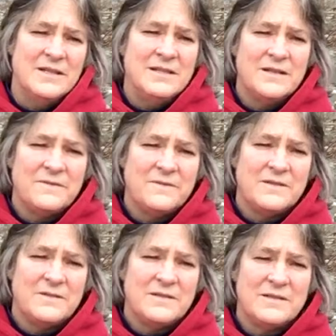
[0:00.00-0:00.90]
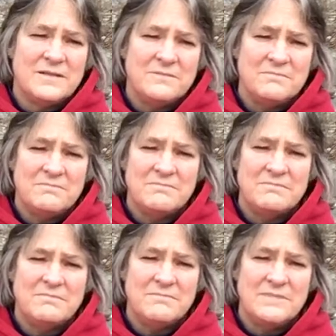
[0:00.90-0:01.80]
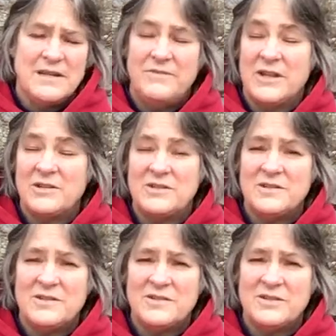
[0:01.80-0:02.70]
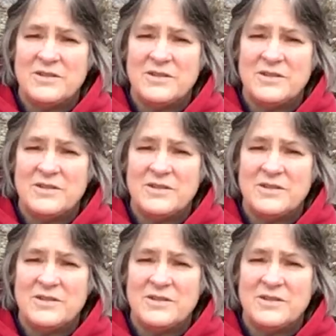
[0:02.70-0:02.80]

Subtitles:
Different adventures,